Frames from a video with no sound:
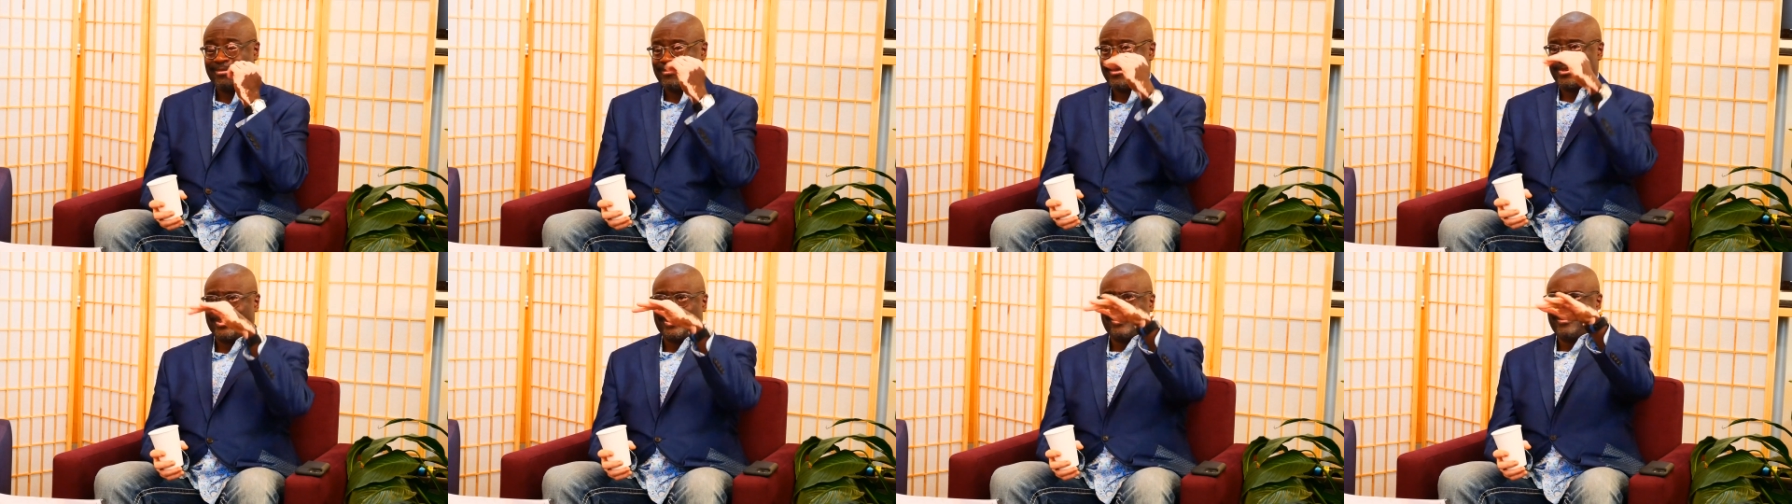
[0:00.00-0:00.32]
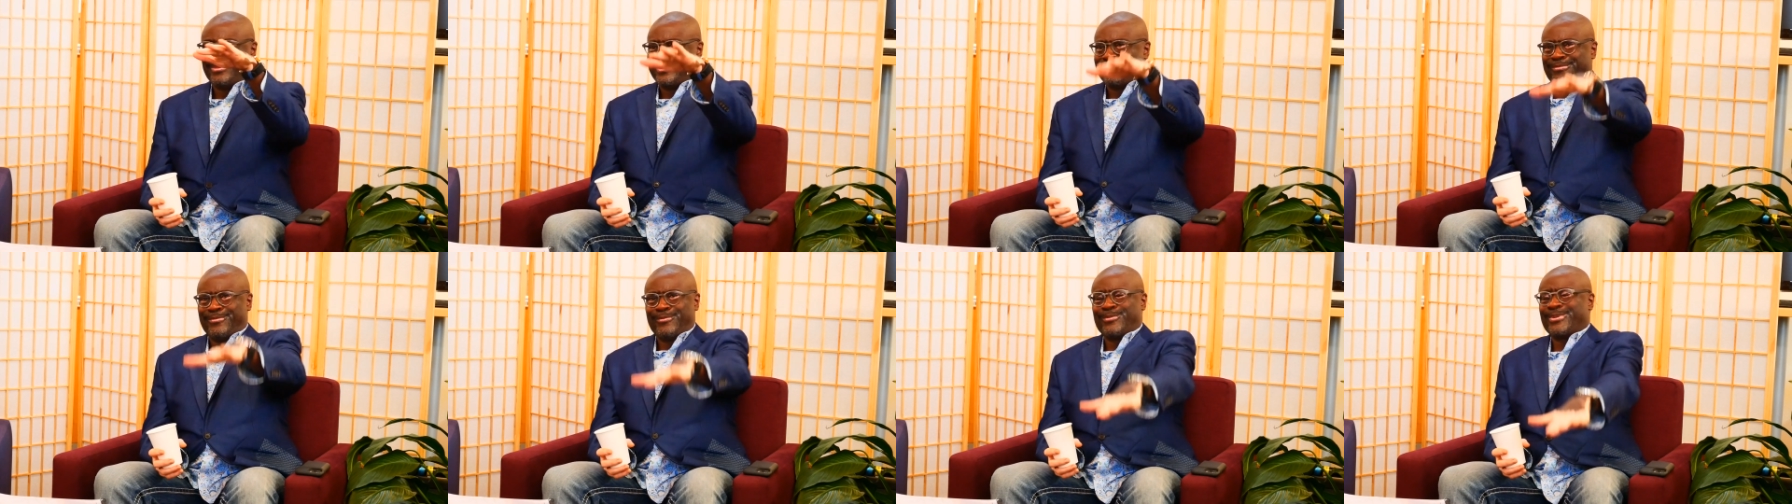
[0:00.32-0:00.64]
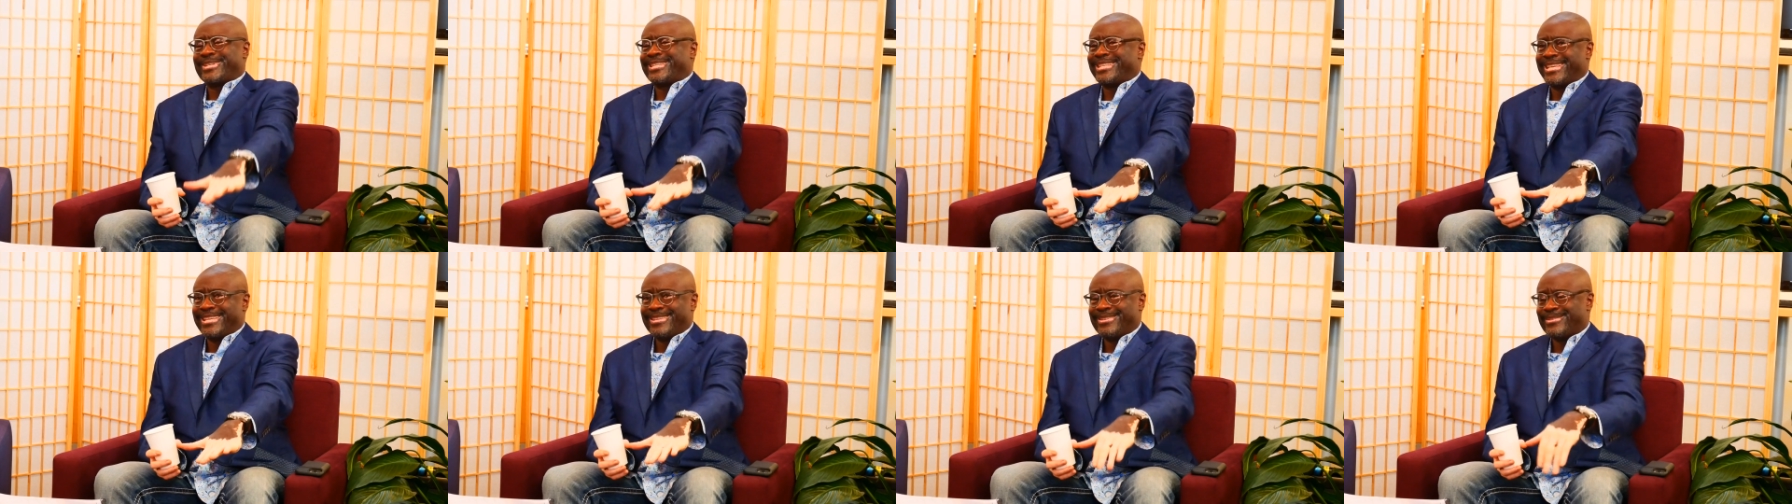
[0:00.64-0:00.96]
she was
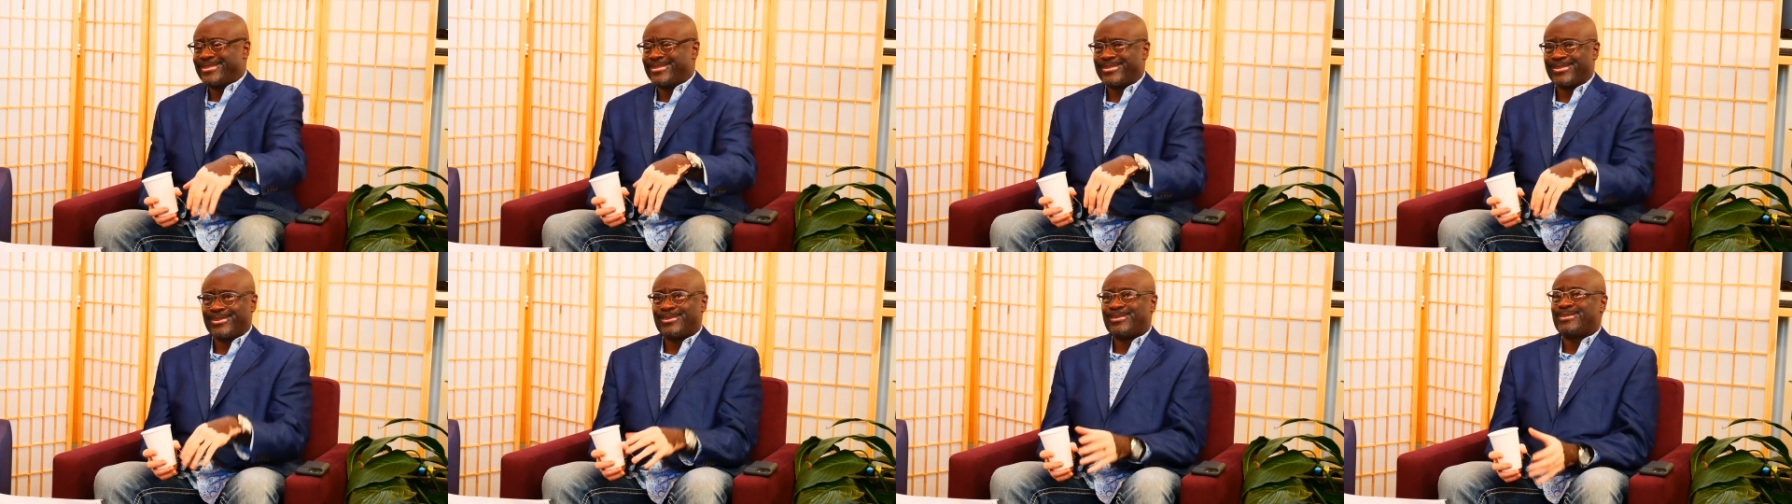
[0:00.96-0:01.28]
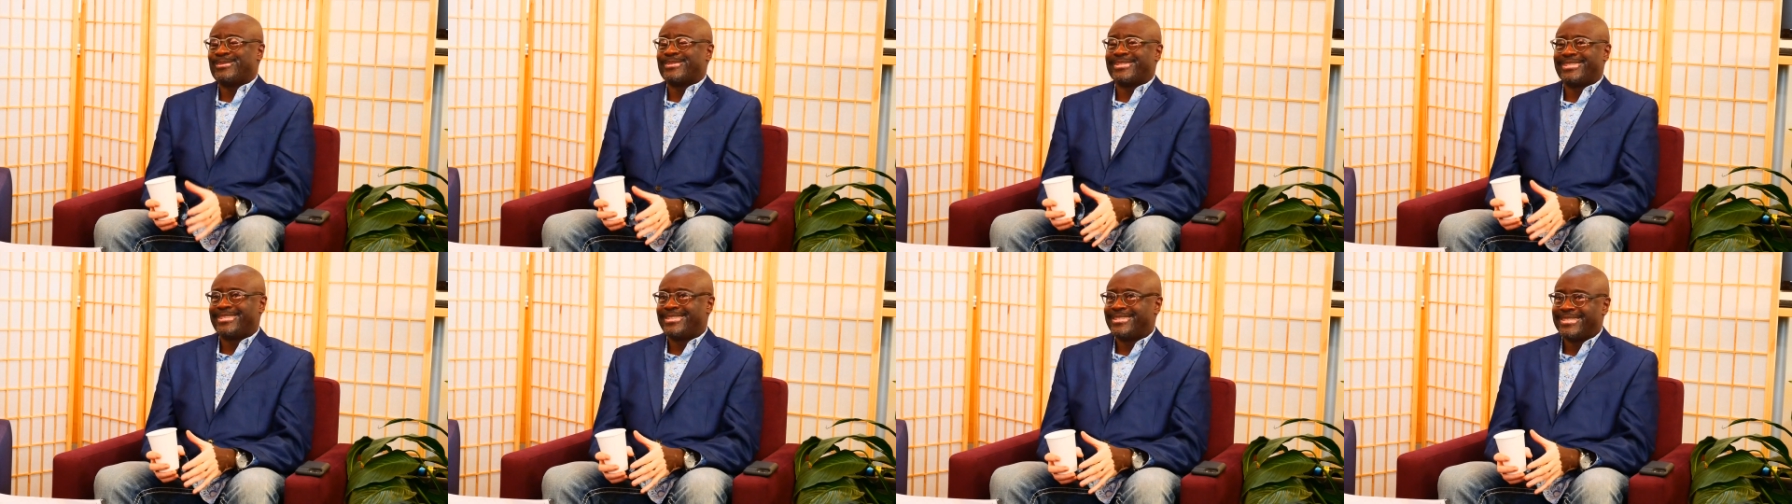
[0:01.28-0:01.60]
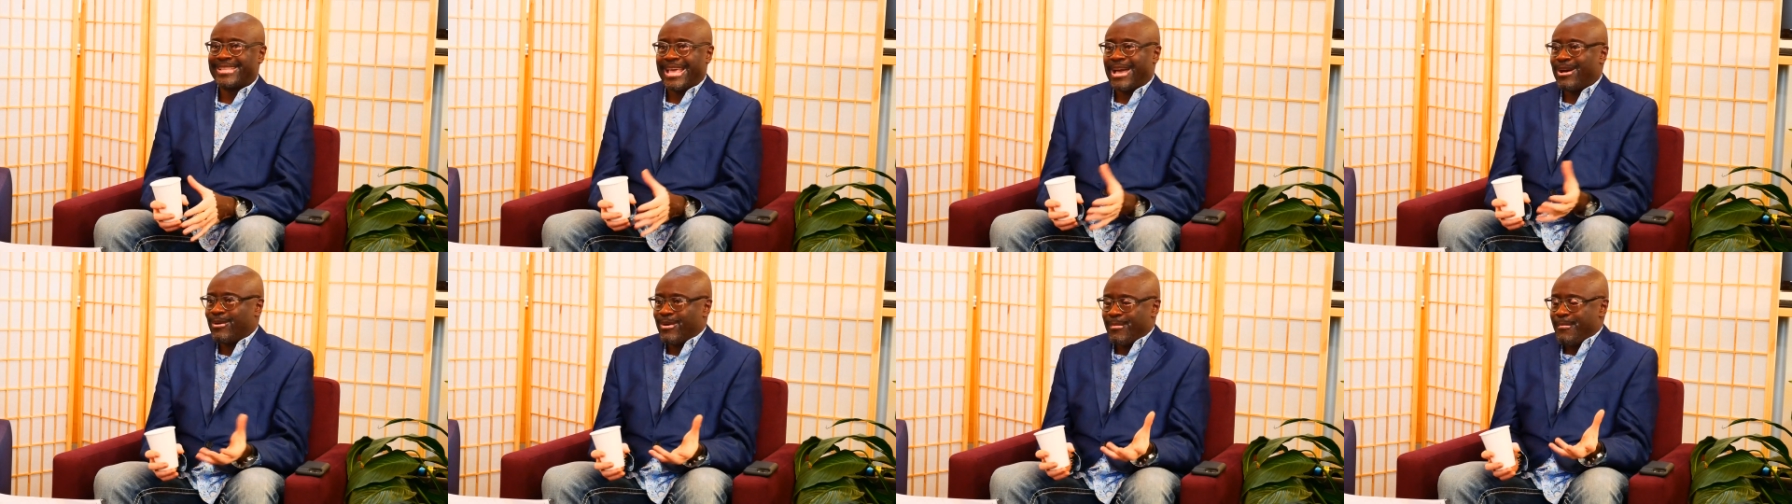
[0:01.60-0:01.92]
14 years old. She's
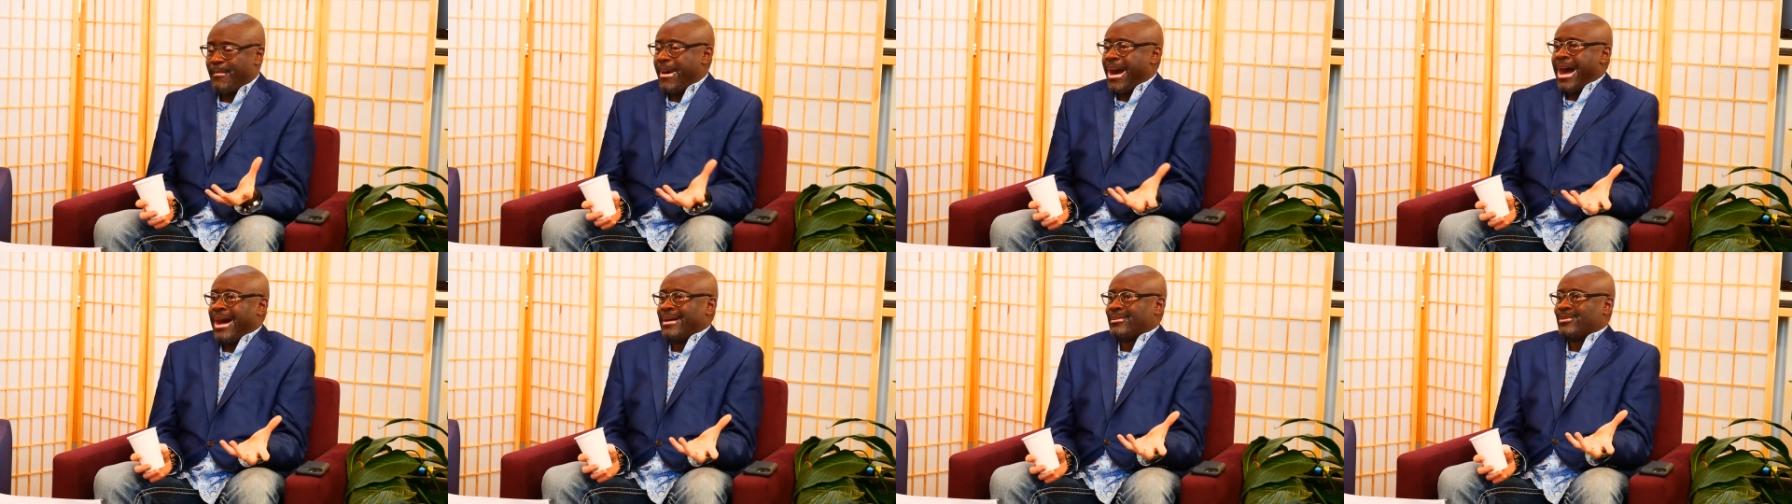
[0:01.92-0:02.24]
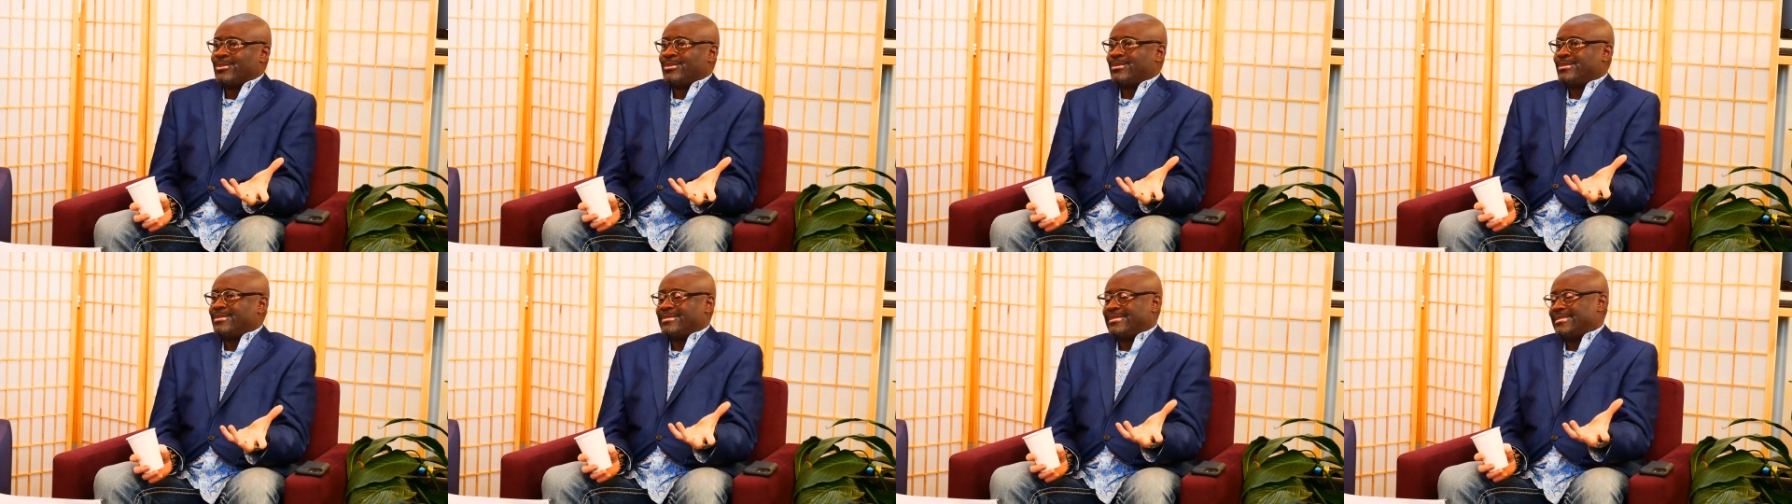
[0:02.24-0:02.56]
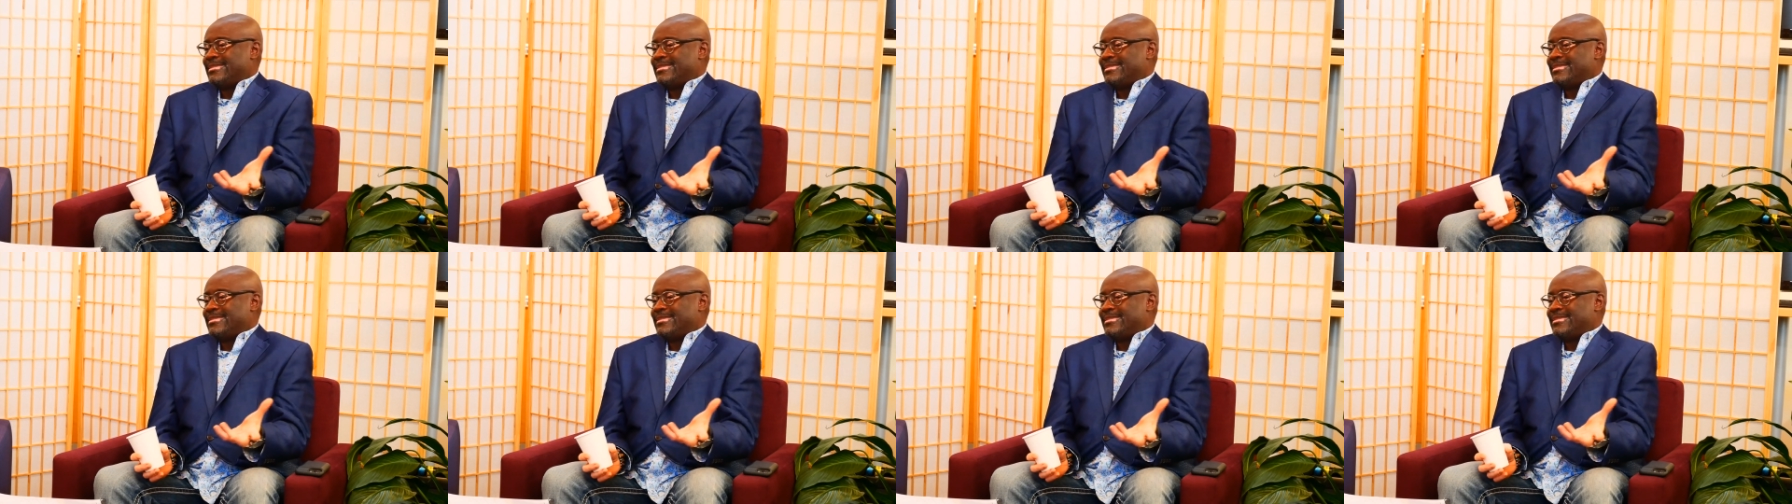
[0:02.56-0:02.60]
now a model.